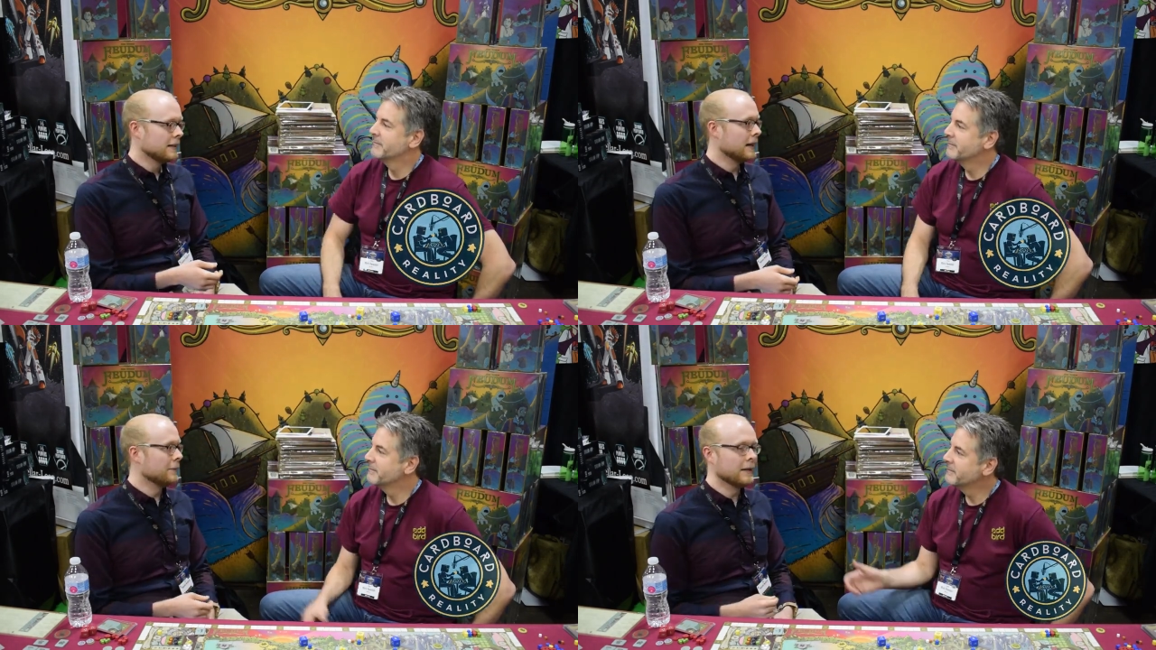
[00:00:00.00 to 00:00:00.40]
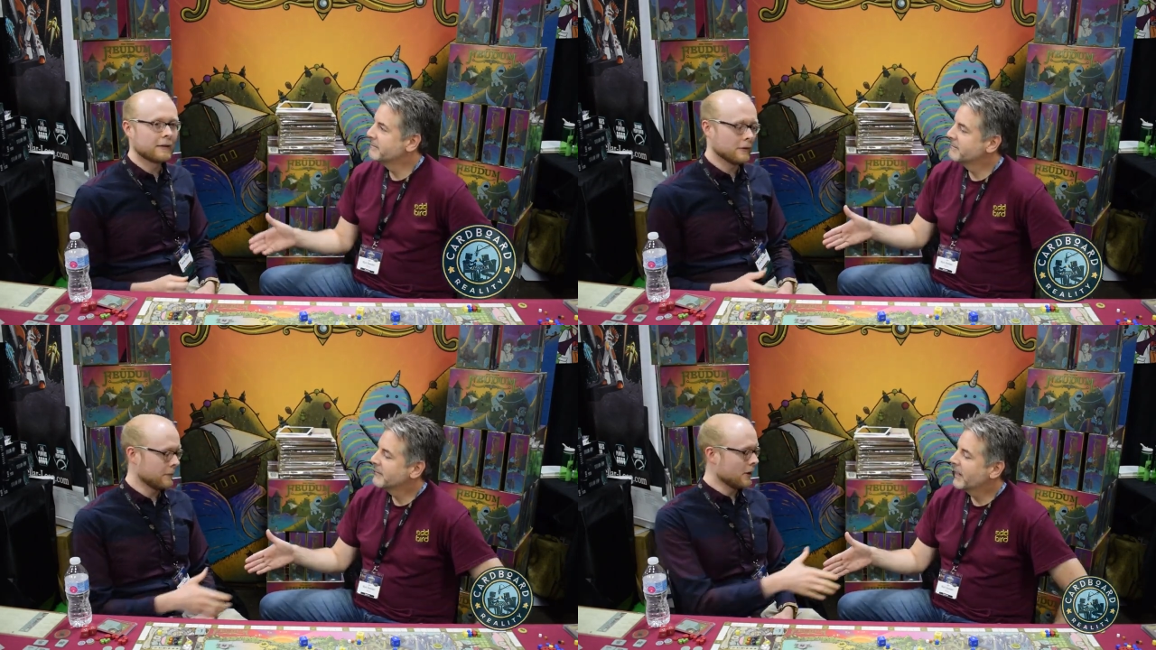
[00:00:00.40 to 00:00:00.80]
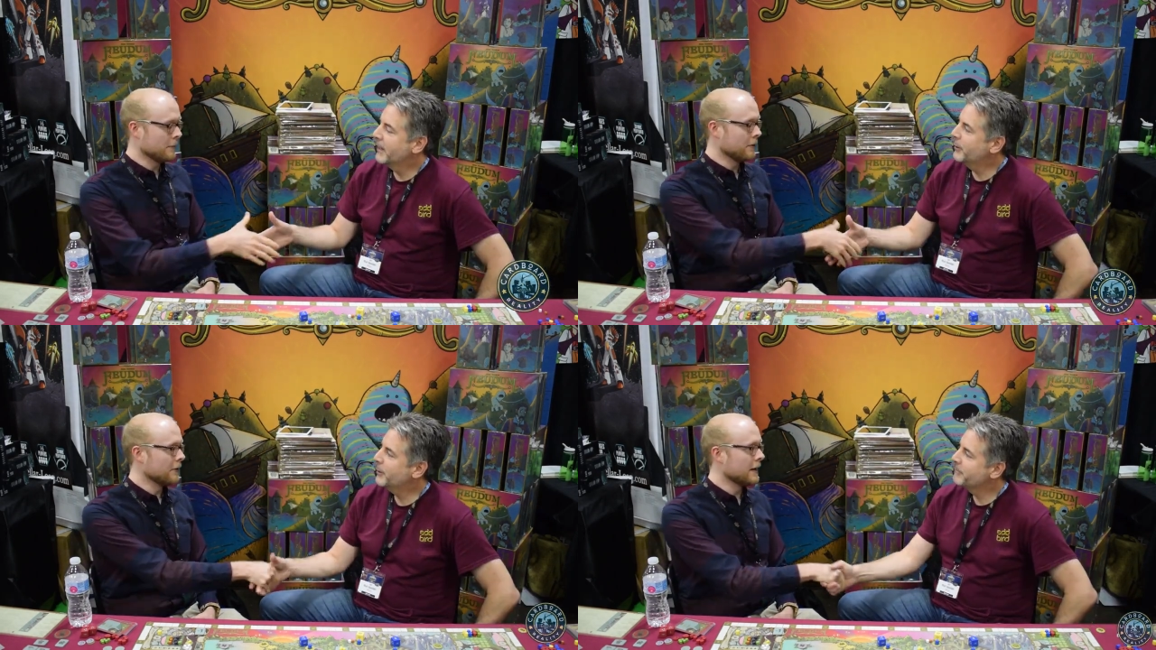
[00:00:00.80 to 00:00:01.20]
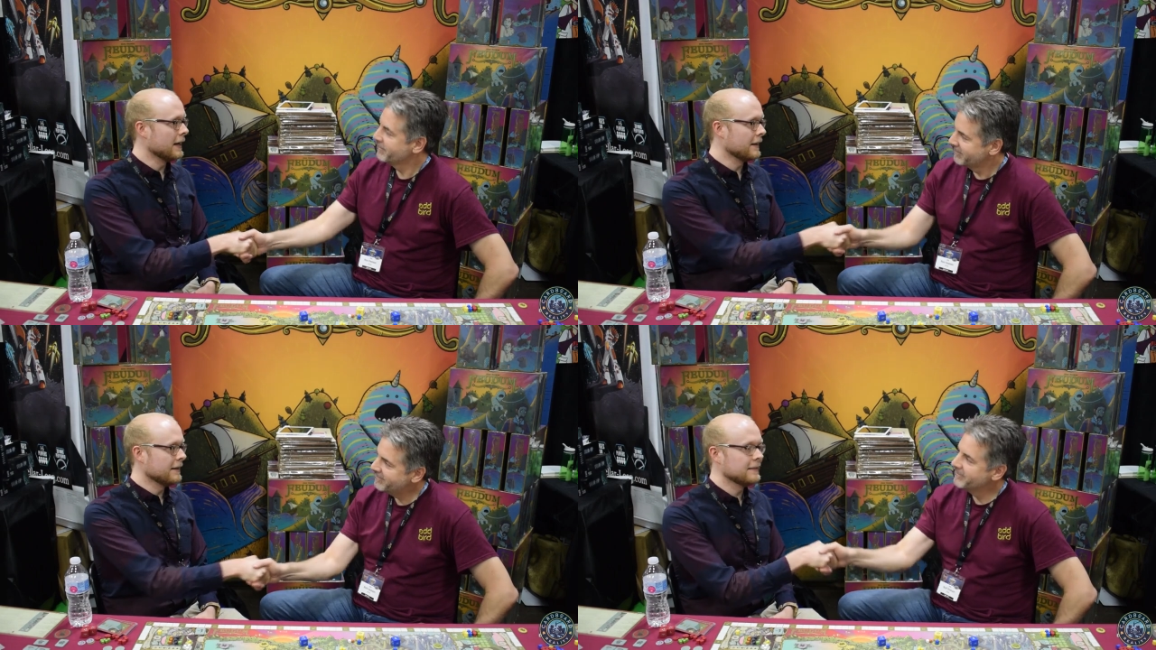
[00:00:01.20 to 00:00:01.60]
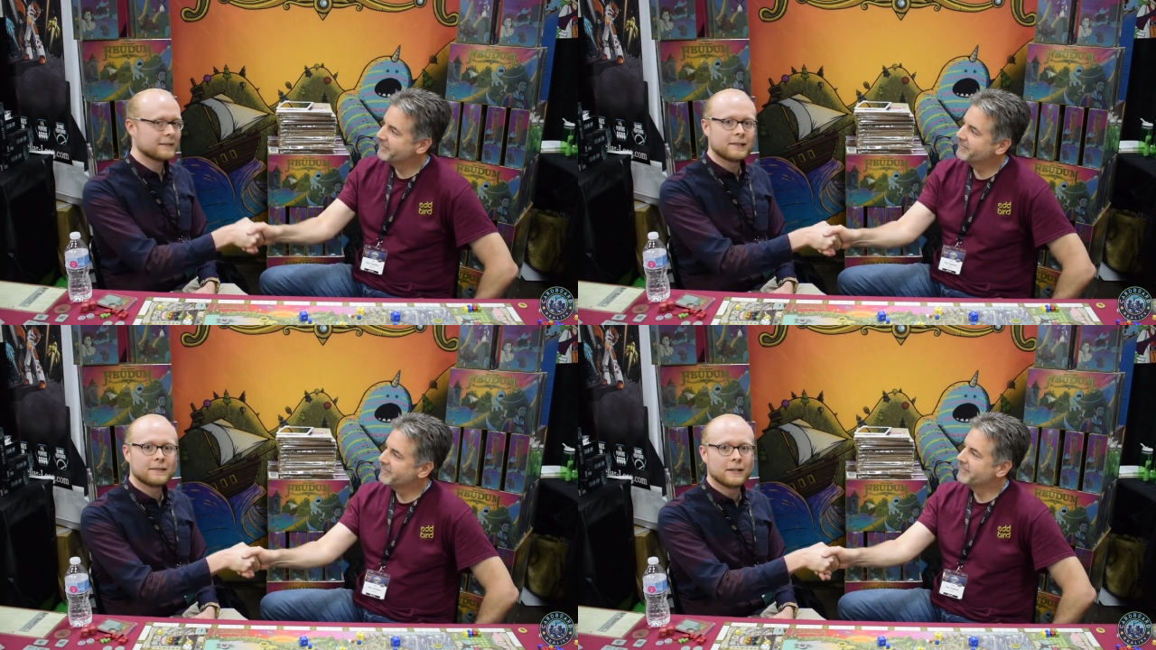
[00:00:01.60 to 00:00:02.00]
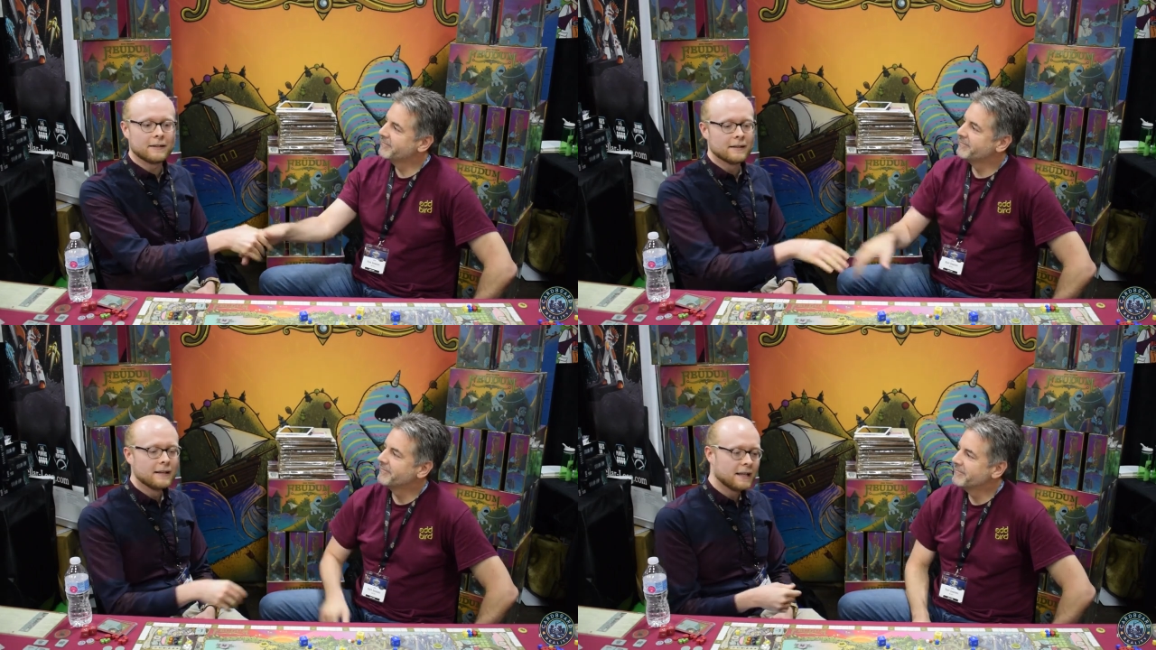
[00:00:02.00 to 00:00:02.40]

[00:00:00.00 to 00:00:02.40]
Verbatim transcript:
Speaker 1: I'm Nick from Cardboard Reality. Good.